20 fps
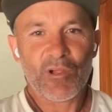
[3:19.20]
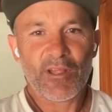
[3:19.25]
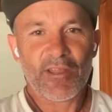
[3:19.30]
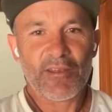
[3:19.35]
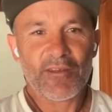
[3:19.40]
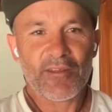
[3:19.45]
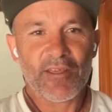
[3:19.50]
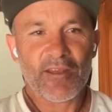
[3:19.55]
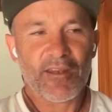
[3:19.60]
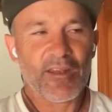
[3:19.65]

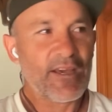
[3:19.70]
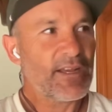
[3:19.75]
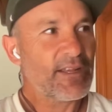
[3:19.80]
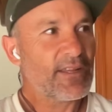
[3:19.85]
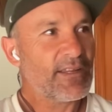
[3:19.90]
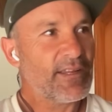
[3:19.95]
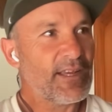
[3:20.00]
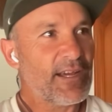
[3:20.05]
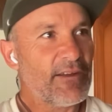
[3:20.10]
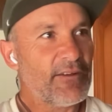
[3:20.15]
and
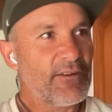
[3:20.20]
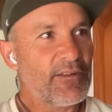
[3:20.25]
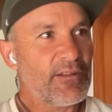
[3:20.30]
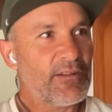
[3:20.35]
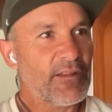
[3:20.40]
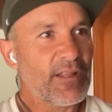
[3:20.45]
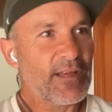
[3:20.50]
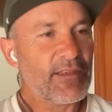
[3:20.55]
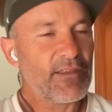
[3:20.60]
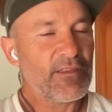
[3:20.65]
like
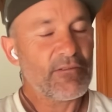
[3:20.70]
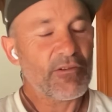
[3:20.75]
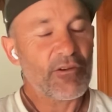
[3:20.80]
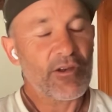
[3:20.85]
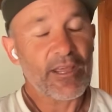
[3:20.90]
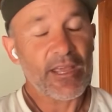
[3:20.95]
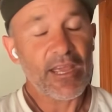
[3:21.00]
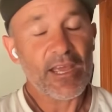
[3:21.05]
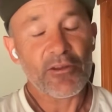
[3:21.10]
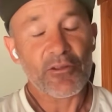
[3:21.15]
Daniel, like
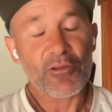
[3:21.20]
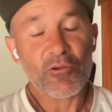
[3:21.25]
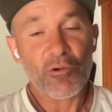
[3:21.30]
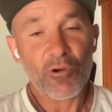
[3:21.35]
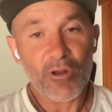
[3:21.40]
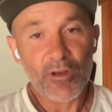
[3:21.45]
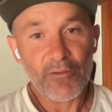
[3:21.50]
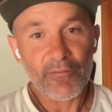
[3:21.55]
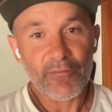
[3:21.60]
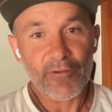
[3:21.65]
Greg had a
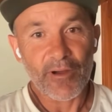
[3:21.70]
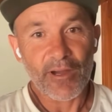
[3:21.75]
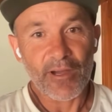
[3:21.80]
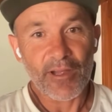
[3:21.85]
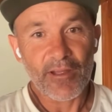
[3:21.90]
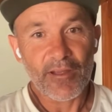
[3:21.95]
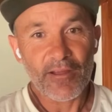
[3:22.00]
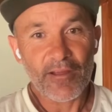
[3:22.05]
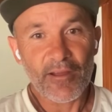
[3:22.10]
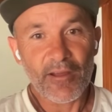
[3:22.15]

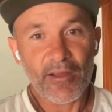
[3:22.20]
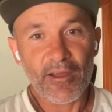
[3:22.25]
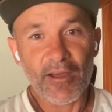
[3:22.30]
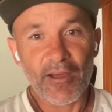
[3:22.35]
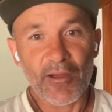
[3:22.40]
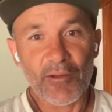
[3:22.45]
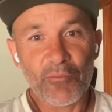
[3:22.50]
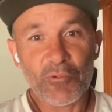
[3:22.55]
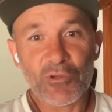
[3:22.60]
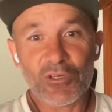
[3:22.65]
qualifier,
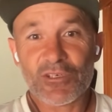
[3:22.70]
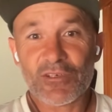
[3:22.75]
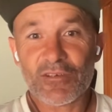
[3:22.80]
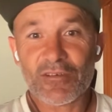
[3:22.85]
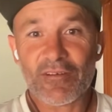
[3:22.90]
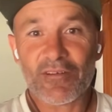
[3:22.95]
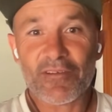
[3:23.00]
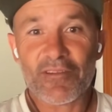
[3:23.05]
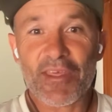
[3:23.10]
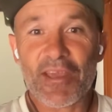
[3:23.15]

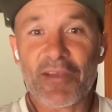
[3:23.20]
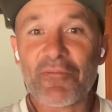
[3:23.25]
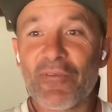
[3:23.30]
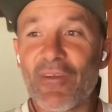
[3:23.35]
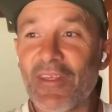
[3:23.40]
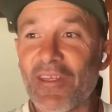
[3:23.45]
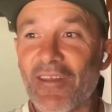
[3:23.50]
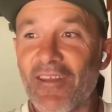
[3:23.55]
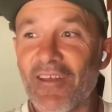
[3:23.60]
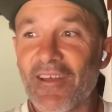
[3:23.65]
which
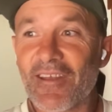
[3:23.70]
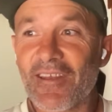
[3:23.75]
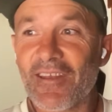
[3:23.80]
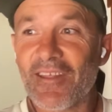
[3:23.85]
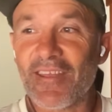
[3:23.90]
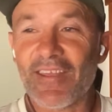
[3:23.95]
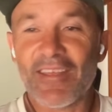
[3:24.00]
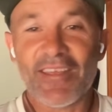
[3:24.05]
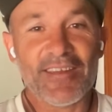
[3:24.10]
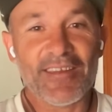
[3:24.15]
thankfully and
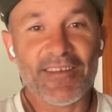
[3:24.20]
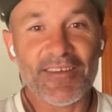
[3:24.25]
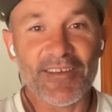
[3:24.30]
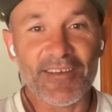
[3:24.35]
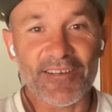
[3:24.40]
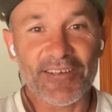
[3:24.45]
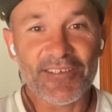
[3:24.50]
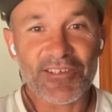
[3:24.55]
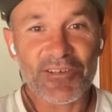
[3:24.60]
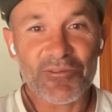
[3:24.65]
luckily he
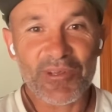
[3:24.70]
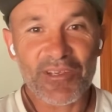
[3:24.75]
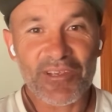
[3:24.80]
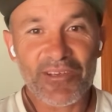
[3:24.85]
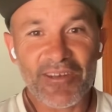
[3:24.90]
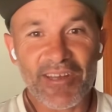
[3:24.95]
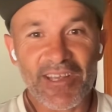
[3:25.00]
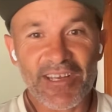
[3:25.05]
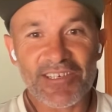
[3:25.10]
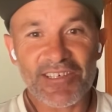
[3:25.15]
did, so we
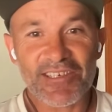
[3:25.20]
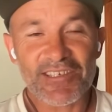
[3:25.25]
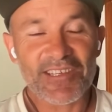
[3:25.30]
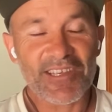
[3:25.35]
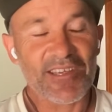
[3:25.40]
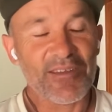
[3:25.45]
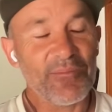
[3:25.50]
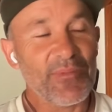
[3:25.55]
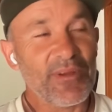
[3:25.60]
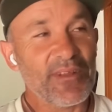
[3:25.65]
could actually
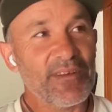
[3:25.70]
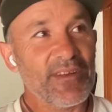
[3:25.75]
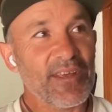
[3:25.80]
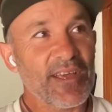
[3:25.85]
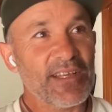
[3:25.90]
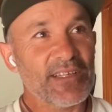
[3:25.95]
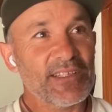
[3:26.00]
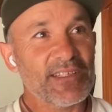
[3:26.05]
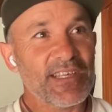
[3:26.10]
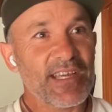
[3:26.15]
see him.
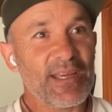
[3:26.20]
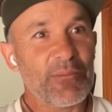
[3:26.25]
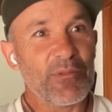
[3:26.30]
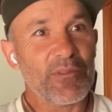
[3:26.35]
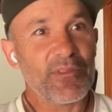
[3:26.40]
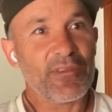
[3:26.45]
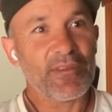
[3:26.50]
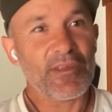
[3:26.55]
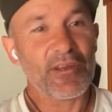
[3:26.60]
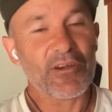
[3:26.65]
And same
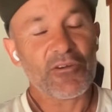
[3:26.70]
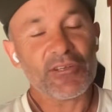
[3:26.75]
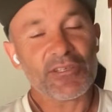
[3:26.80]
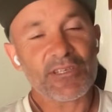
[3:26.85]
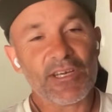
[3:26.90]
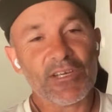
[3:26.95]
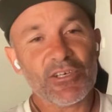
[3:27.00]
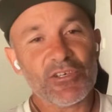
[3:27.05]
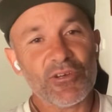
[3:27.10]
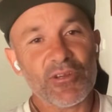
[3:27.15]
with
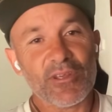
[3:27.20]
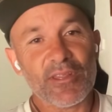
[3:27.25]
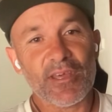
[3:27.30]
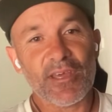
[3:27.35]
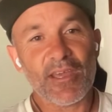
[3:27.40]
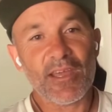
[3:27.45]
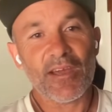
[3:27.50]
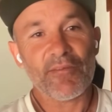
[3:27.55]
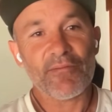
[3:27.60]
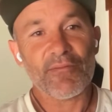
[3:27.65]
across country,
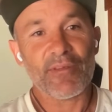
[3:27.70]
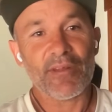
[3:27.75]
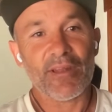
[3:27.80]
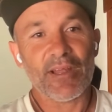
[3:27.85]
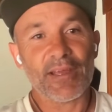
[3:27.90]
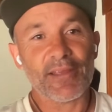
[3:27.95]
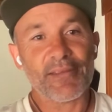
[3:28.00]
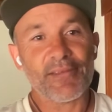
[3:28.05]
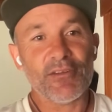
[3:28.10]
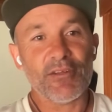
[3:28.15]
they have the
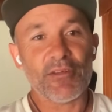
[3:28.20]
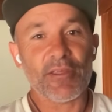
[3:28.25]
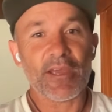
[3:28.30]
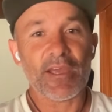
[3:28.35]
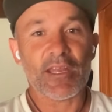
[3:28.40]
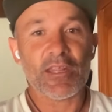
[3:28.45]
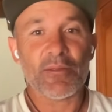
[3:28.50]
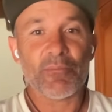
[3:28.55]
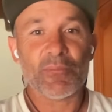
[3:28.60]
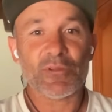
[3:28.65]

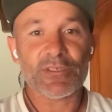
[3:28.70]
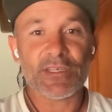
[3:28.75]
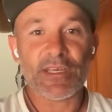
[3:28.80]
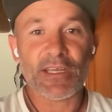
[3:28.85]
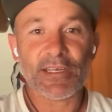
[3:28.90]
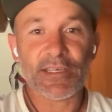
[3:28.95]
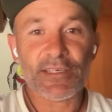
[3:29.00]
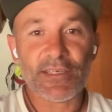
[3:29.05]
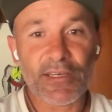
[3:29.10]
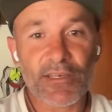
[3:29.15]
the
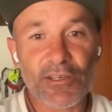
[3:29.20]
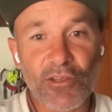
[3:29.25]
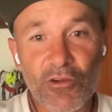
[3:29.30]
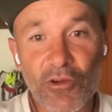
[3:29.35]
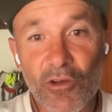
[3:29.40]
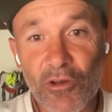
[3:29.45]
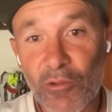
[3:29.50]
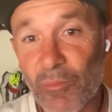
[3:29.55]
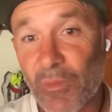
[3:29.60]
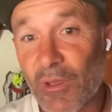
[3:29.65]
80%, and you
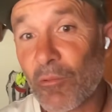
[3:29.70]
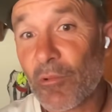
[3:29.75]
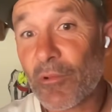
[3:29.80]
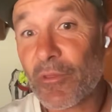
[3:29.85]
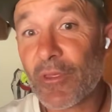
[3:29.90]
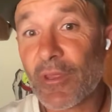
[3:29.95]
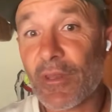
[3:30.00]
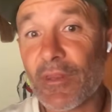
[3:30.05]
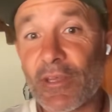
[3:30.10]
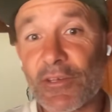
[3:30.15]
got to be
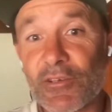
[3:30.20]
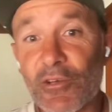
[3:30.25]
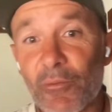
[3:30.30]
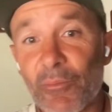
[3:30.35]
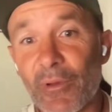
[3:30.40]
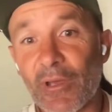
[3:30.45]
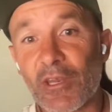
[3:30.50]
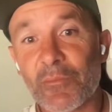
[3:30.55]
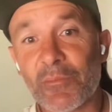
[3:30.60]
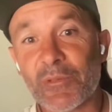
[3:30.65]
within that
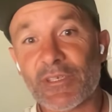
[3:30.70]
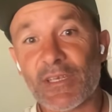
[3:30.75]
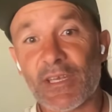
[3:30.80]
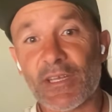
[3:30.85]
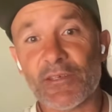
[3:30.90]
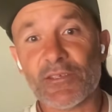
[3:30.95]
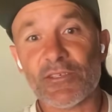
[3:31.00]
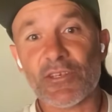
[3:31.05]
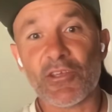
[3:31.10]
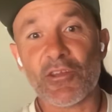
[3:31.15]
top
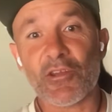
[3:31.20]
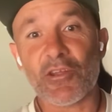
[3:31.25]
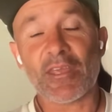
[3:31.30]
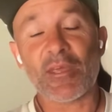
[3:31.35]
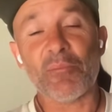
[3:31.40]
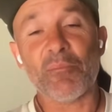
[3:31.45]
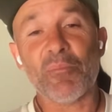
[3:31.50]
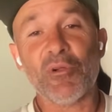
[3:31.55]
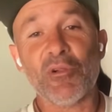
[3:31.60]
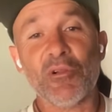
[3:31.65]
80% so you don't
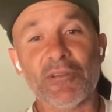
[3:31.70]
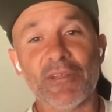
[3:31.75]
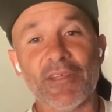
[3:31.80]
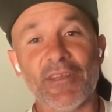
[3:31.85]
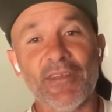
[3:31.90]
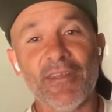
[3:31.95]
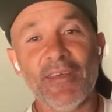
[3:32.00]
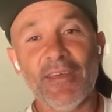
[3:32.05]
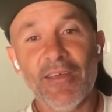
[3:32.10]
get pulled. And